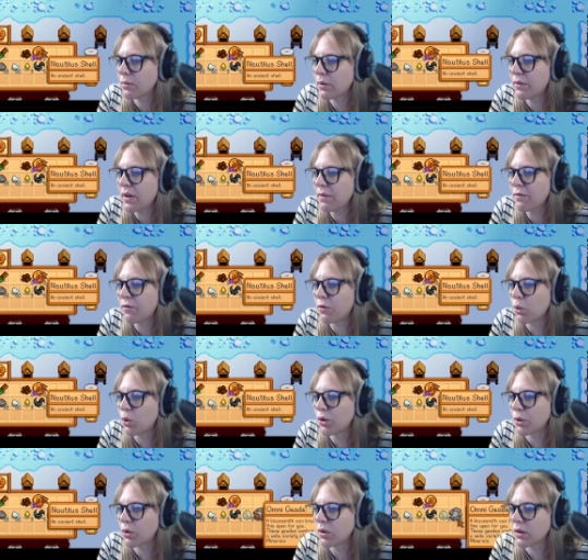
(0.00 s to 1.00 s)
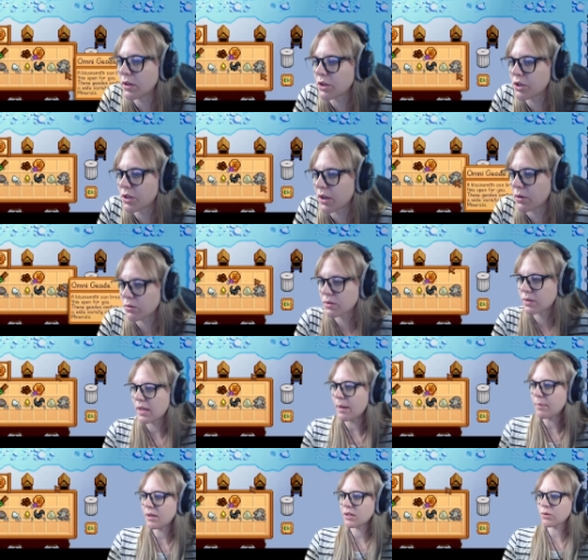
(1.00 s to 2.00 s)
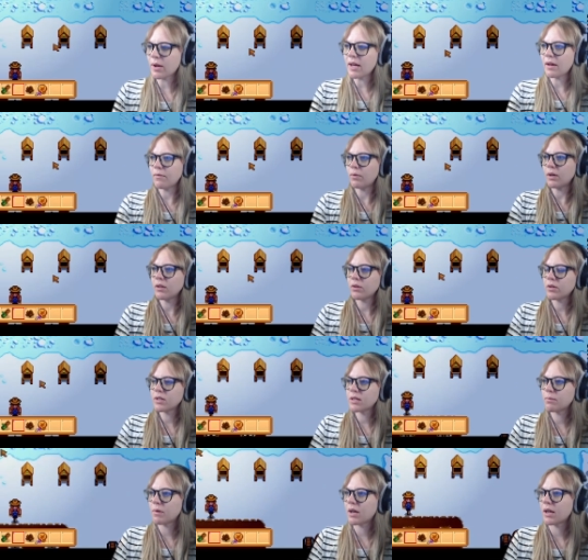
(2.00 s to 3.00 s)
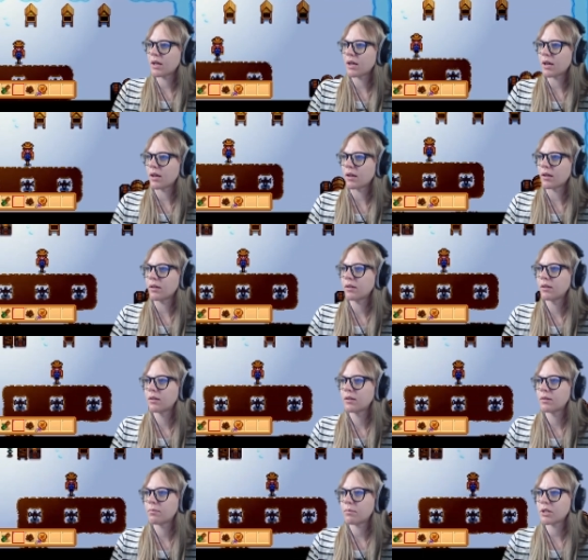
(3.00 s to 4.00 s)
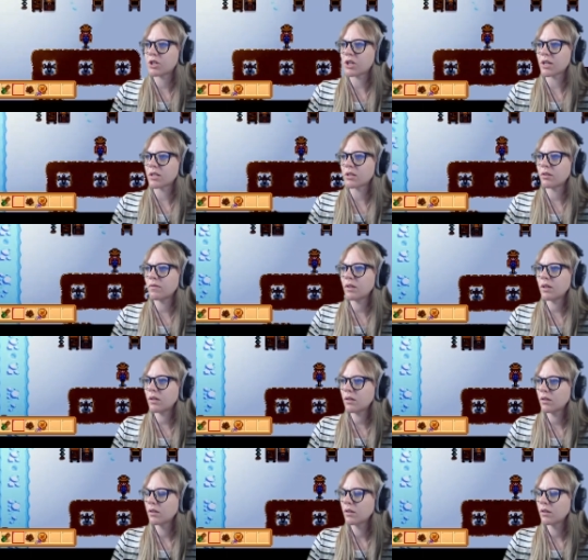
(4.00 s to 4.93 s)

We found four Nautilus shells. How many, do I have one of those in my, uh, my chest over here?